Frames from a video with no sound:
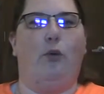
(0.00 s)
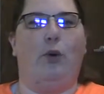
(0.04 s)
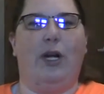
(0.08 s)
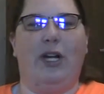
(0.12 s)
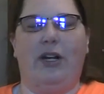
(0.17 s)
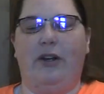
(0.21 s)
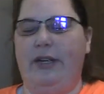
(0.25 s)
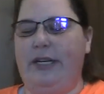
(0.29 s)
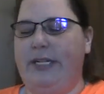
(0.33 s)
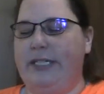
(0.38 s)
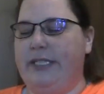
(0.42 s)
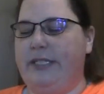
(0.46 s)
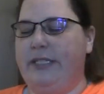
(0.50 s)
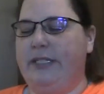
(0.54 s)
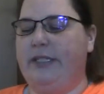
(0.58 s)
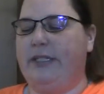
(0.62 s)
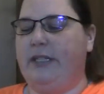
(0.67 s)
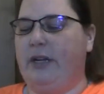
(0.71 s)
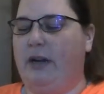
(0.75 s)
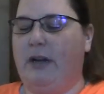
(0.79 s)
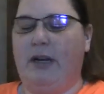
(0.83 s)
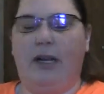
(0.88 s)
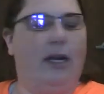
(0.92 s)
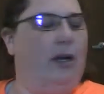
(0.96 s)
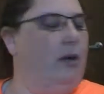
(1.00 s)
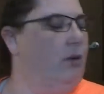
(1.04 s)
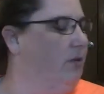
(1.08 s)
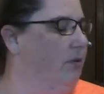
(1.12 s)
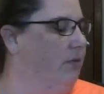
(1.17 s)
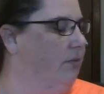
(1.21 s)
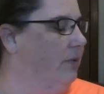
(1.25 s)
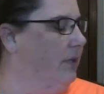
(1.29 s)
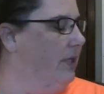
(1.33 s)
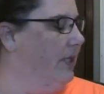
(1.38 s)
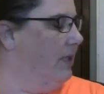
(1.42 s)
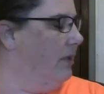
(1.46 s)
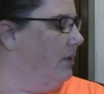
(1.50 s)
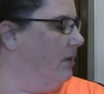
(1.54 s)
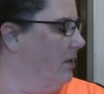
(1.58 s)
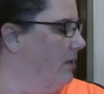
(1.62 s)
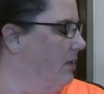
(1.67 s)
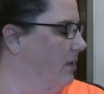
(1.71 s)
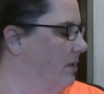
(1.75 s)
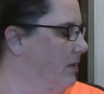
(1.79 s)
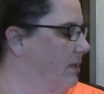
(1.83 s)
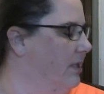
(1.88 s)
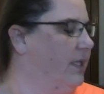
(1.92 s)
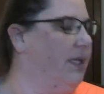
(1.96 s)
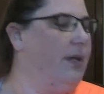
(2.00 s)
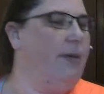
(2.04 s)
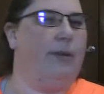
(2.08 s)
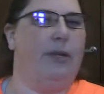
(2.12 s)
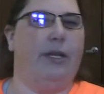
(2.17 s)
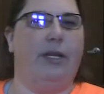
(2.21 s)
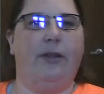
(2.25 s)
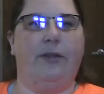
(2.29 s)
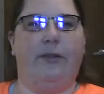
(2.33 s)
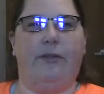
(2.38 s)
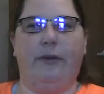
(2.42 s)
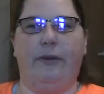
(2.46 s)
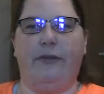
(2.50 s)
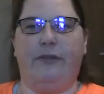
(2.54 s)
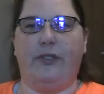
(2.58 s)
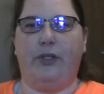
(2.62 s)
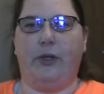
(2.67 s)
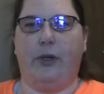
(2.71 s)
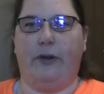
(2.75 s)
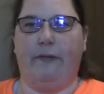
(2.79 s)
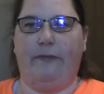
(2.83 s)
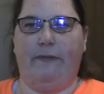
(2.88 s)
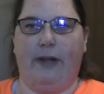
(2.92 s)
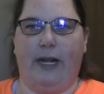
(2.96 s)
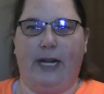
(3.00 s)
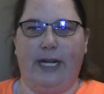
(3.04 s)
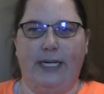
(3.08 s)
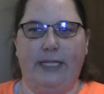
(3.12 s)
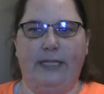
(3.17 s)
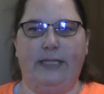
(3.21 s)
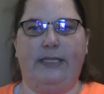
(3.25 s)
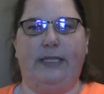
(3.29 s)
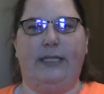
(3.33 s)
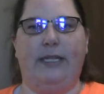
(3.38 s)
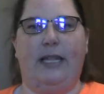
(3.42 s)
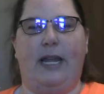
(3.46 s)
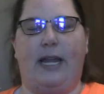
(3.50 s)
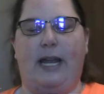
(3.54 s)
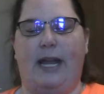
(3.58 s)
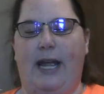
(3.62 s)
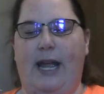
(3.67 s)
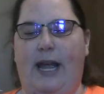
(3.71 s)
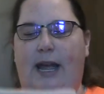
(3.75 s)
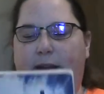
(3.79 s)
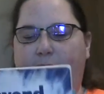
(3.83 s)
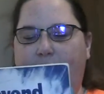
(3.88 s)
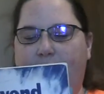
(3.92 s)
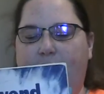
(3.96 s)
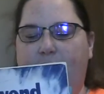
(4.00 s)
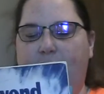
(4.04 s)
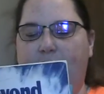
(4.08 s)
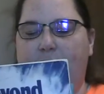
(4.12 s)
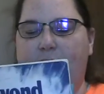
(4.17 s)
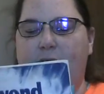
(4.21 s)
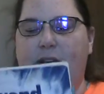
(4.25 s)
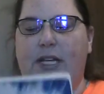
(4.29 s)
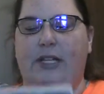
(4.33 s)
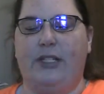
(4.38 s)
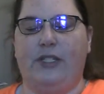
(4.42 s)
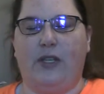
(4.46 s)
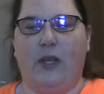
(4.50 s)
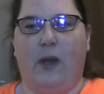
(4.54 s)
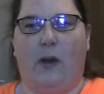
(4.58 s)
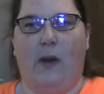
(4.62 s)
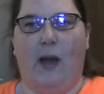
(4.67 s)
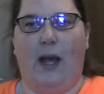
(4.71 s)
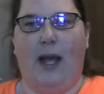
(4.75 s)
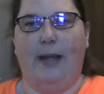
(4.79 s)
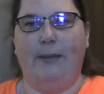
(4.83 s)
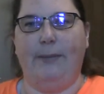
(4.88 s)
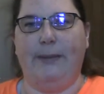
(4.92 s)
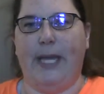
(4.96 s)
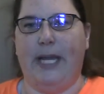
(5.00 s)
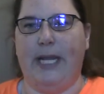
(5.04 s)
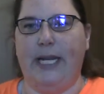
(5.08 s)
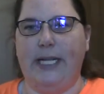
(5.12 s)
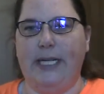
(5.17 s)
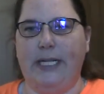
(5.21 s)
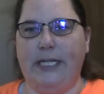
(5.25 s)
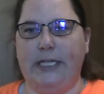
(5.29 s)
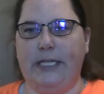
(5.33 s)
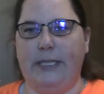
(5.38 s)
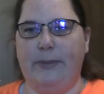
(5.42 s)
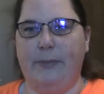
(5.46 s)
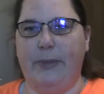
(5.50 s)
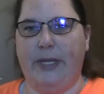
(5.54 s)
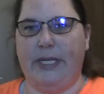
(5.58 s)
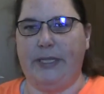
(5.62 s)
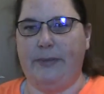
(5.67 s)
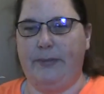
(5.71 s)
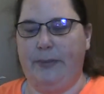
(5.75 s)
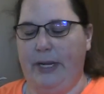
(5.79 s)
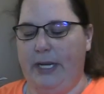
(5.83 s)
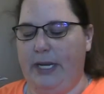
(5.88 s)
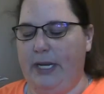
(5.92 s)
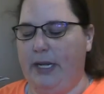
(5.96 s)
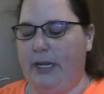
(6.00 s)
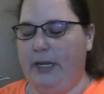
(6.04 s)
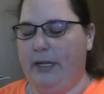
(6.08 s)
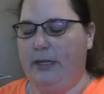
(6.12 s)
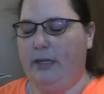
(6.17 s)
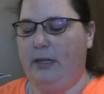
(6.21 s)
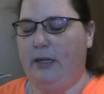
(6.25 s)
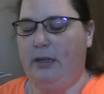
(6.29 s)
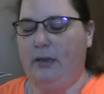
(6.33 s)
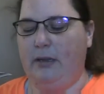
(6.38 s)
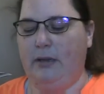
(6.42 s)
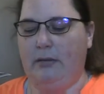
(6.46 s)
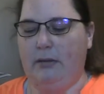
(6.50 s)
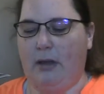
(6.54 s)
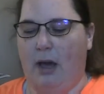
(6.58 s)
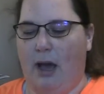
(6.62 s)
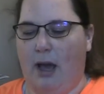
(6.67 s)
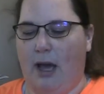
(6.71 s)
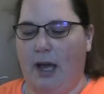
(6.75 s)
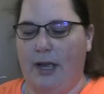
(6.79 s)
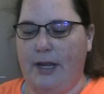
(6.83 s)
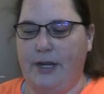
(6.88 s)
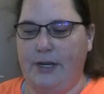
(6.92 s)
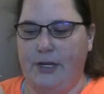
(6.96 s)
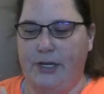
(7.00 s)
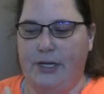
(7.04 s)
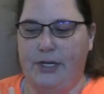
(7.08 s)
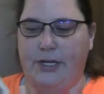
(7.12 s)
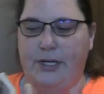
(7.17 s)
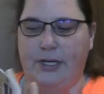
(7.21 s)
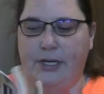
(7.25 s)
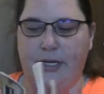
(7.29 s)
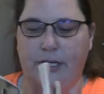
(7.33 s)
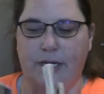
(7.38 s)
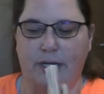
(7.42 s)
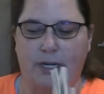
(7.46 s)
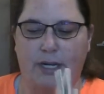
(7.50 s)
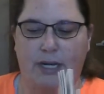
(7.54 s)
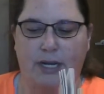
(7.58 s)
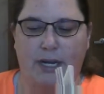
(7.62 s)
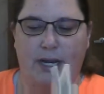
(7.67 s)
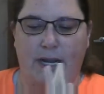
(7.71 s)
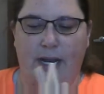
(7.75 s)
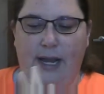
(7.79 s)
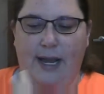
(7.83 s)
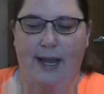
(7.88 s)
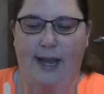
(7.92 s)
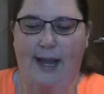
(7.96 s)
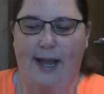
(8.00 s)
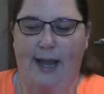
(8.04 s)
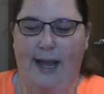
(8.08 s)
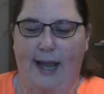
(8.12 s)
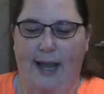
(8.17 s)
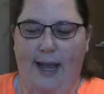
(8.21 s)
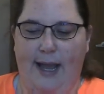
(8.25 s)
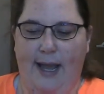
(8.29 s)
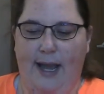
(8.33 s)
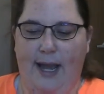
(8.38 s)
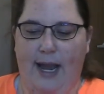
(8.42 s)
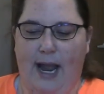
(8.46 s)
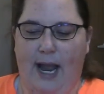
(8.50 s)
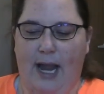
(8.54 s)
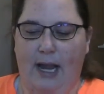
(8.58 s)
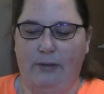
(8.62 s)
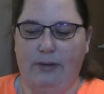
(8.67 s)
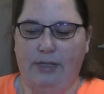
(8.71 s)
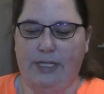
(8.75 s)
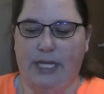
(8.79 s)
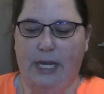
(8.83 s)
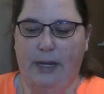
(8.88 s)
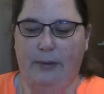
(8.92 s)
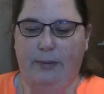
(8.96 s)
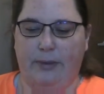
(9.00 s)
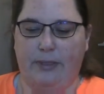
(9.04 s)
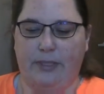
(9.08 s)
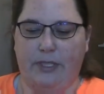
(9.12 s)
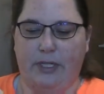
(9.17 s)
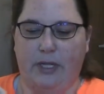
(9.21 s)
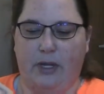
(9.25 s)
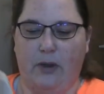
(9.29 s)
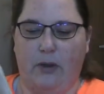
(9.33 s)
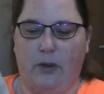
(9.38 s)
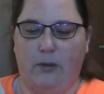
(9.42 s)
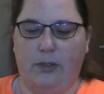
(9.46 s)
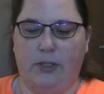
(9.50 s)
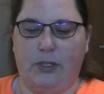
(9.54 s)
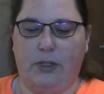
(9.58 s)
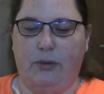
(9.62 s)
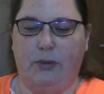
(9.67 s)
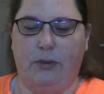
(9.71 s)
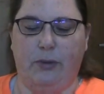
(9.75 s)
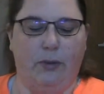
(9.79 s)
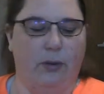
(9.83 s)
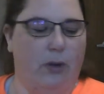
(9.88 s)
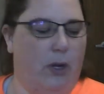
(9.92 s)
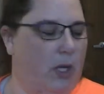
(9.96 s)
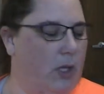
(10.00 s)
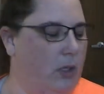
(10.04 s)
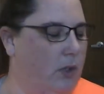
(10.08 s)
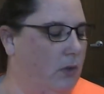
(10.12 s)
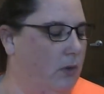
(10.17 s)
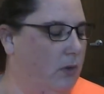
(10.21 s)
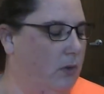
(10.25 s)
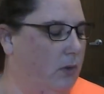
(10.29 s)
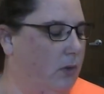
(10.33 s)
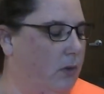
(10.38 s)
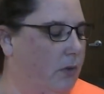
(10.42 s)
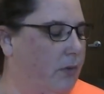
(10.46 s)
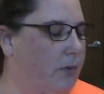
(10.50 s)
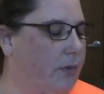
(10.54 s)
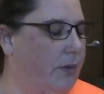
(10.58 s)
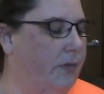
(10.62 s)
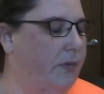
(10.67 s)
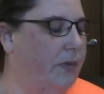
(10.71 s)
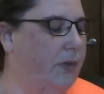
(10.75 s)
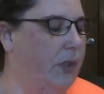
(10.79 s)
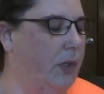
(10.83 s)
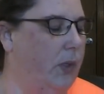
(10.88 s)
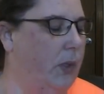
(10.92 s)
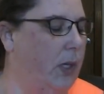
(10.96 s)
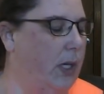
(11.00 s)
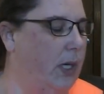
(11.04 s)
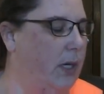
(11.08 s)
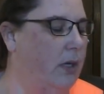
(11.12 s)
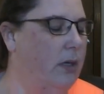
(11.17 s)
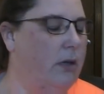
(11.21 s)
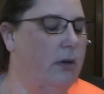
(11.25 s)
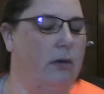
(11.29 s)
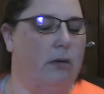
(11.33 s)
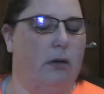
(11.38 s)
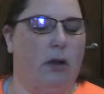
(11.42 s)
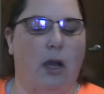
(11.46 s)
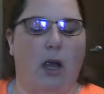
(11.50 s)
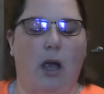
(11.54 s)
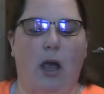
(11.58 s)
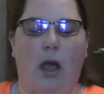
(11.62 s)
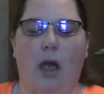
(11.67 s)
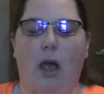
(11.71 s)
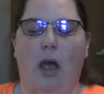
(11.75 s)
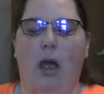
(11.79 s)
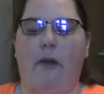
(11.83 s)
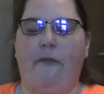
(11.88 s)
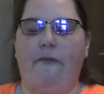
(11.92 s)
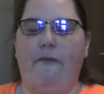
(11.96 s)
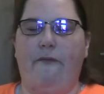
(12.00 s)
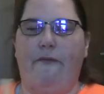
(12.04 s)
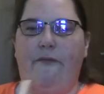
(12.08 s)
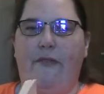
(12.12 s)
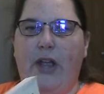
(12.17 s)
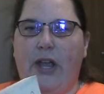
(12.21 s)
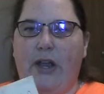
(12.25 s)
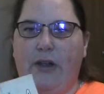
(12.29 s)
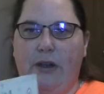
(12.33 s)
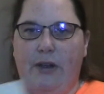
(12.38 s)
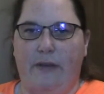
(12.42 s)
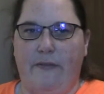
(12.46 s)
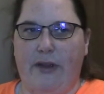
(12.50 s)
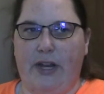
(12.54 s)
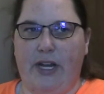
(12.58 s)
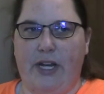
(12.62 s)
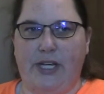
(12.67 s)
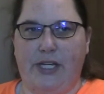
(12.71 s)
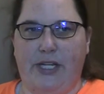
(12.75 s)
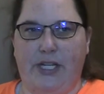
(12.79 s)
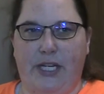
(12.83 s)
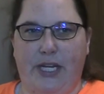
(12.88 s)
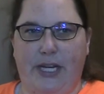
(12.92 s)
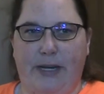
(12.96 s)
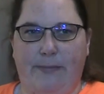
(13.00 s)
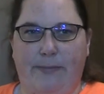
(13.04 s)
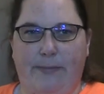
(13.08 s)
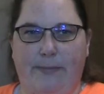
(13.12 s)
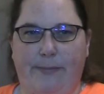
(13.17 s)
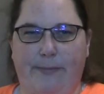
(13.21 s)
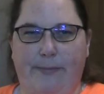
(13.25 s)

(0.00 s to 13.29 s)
we're going to start out with some of the thrift store finds that I have. So I'm getting into mixed media and collage, and I was able to go to a local thrift store, very, very cheap,